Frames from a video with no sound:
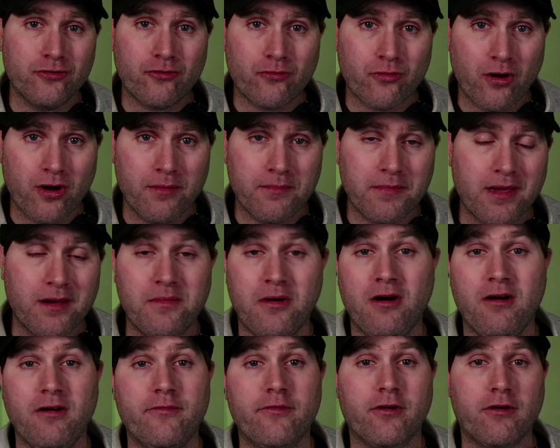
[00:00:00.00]
Chromium
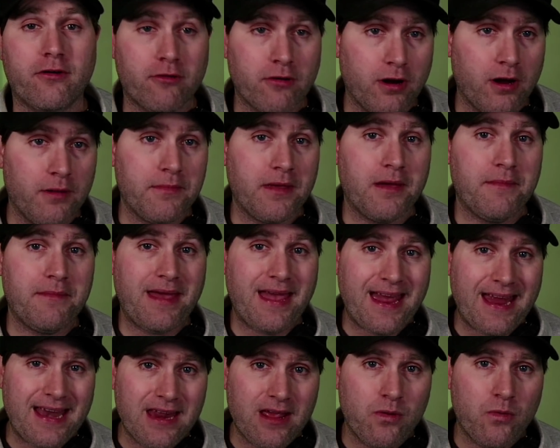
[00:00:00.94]
over Chromium
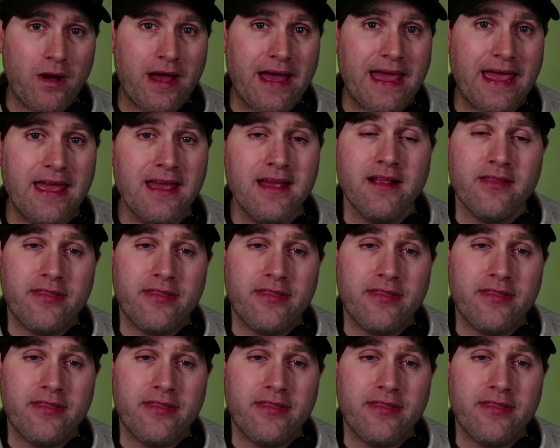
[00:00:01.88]
anyway,